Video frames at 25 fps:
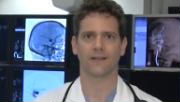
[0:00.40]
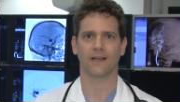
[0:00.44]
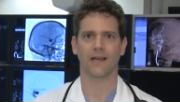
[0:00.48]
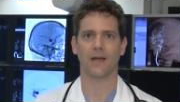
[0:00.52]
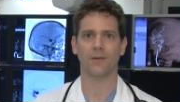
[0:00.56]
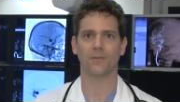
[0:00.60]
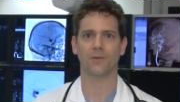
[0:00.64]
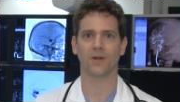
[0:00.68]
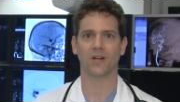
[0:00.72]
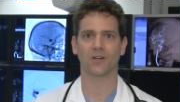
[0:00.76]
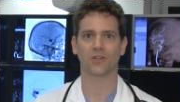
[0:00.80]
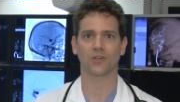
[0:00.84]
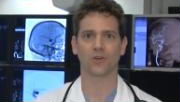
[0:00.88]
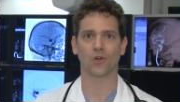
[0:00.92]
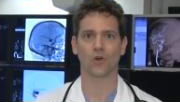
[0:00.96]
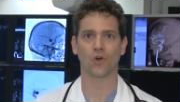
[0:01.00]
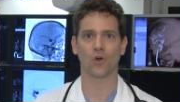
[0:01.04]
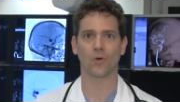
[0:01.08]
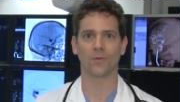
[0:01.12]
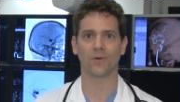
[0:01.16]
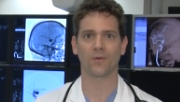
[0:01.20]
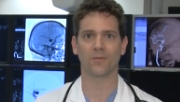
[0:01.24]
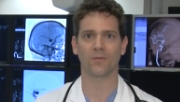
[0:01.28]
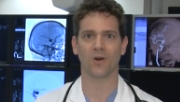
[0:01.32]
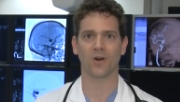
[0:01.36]
I'm Dr.
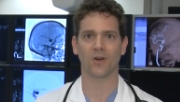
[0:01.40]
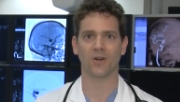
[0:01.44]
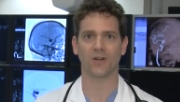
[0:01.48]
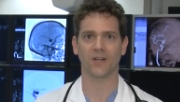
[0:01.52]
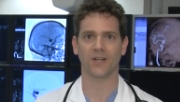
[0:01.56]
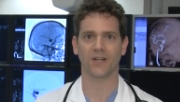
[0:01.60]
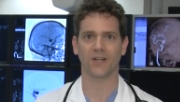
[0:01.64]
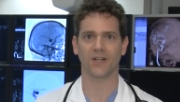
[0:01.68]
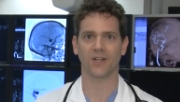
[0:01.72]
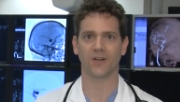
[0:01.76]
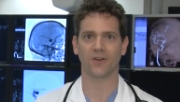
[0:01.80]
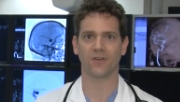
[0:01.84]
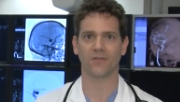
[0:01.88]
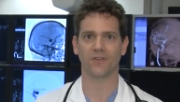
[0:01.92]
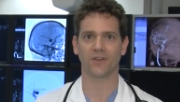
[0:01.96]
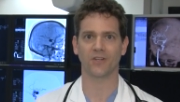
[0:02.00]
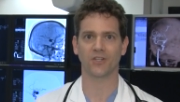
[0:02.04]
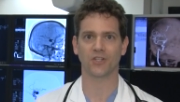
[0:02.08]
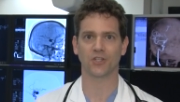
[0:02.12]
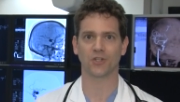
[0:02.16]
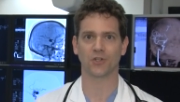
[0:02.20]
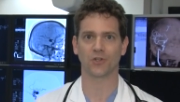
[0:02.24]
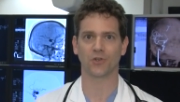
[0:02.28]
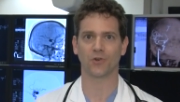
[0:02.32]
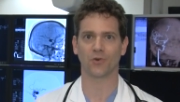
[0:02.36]
Coleman Martin, an
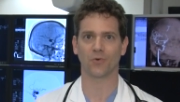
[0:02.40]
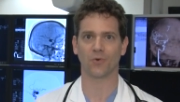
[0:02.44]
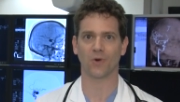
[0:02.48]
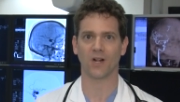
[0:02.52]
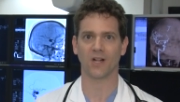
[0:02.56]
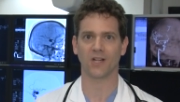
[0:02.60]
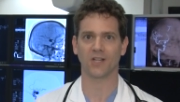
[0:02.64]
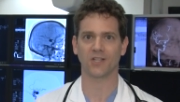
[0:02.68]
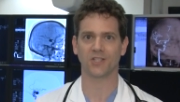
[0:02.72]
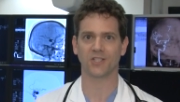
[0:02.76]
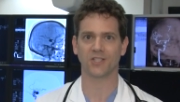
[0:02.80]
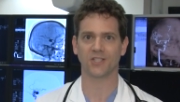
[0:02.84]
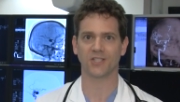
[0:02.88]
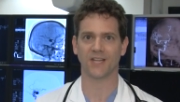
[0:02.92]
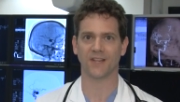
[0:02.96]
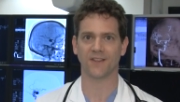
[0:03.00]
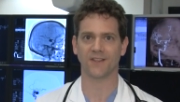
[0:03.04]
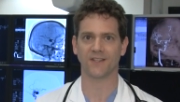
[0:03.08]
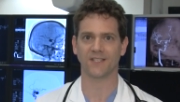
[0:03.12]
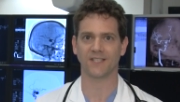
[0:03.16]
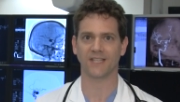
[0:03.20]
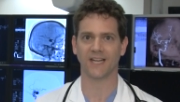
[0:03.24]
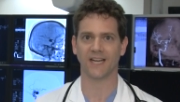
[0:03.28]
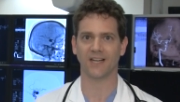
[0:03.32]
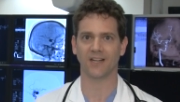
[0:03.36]
interventional neurologist at
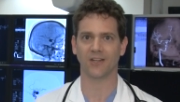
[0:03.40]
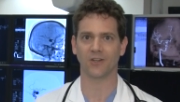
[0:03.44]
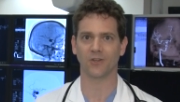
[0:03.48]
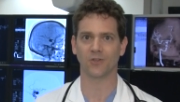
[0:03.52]
the St.